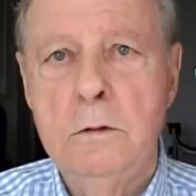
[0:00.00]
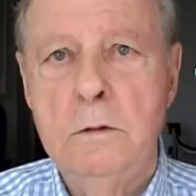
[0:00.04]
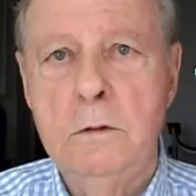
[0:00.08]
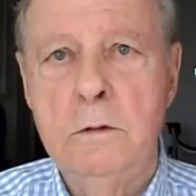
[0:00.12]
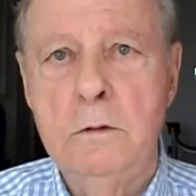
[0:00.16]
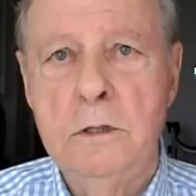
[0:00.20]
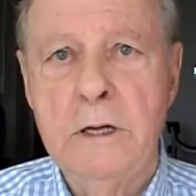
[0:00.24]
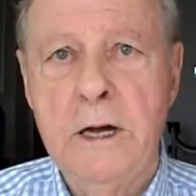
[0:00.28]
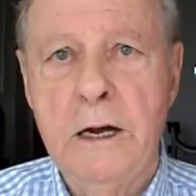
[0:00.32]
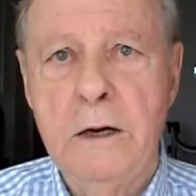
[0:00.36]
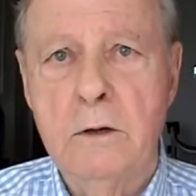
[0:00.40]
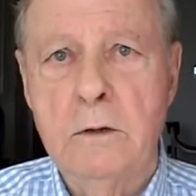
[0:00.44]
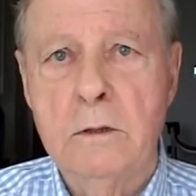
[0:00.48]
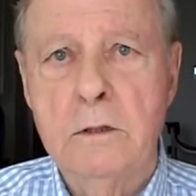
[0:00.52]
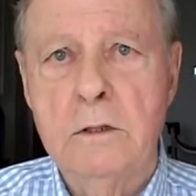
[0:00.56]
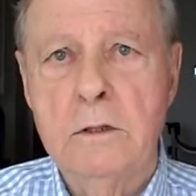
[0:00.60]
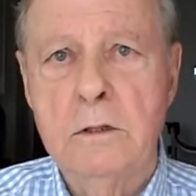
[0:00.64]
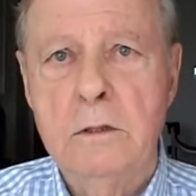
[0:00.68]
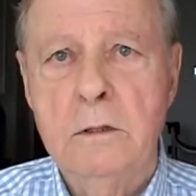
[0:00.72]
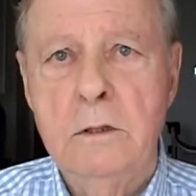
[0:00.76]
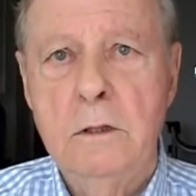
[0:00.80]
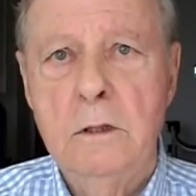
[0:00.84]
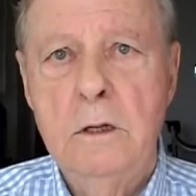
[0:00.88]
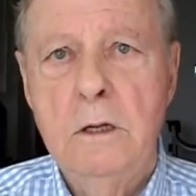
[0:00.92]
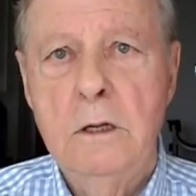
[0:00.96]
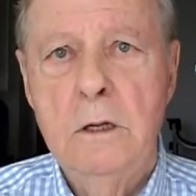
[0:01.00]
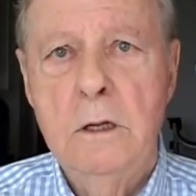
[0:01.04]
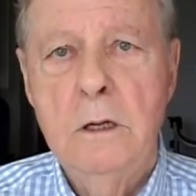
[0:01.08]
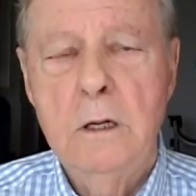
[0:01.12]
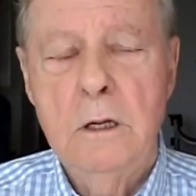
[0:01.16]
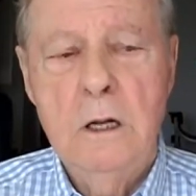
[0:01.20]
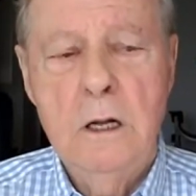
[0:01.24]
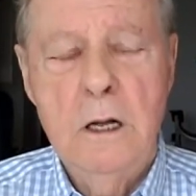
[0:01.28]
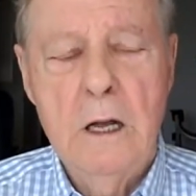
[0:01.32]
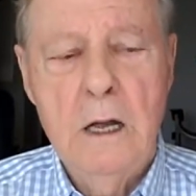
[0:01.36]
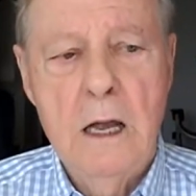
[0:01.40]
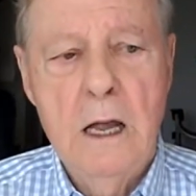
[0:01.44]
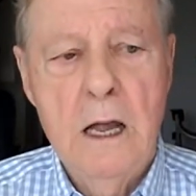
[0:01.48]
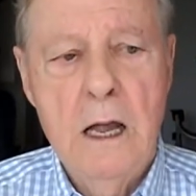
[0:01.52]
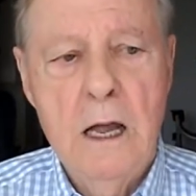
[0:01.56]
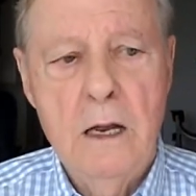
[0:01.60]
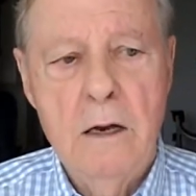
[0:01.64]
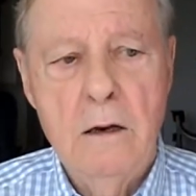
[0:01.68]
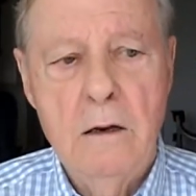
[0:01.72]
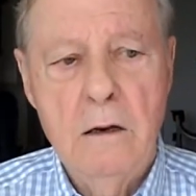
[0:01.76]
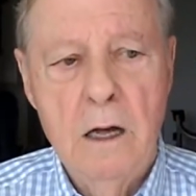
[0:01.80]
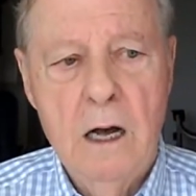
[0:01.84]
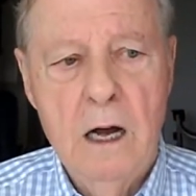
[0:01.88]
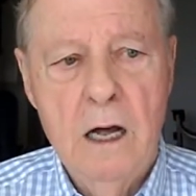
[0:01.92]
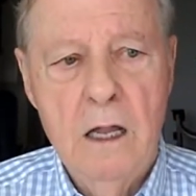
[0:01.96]
two deckers, mm-hmm.
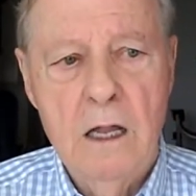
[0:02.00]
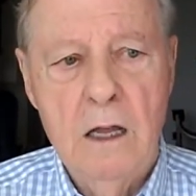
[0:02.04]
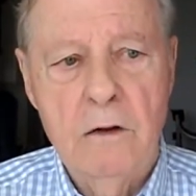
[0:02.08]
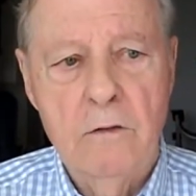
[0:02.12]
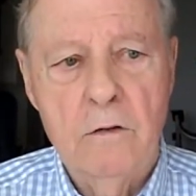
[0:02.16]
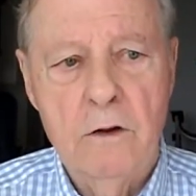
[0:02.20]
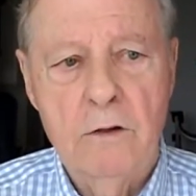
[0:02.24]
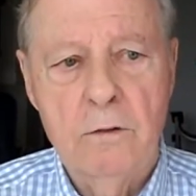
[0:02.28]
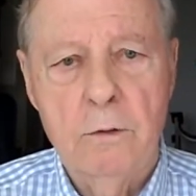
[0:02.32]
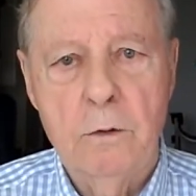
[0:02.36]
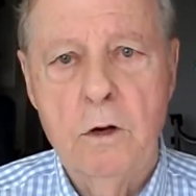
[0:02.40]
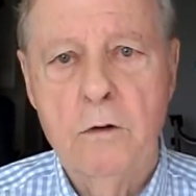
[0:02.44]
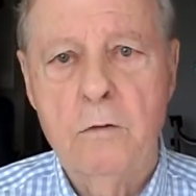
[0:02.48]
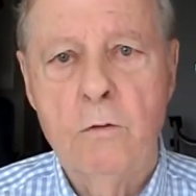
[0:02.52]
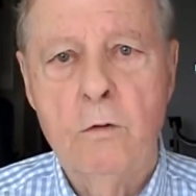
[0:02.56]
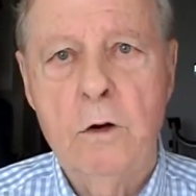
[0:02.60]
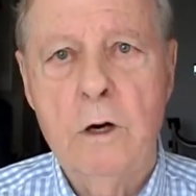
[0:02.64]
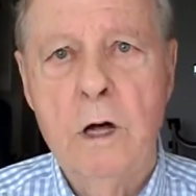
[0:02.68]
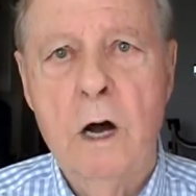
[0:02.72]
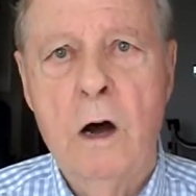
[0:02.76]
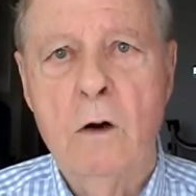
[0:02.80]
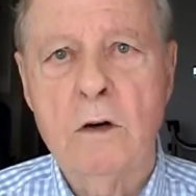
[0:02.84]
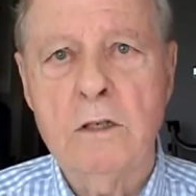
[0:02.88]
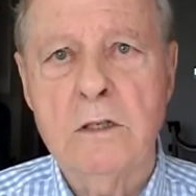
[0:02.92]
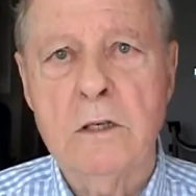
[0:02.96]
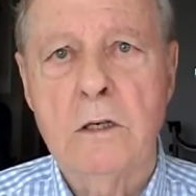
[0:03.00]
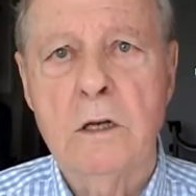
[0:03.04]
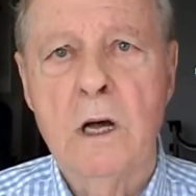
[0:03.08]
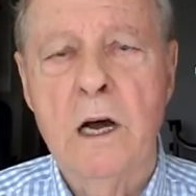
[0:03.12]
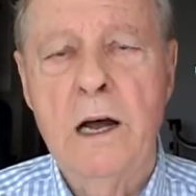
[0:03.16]
and I think for three or four dollars a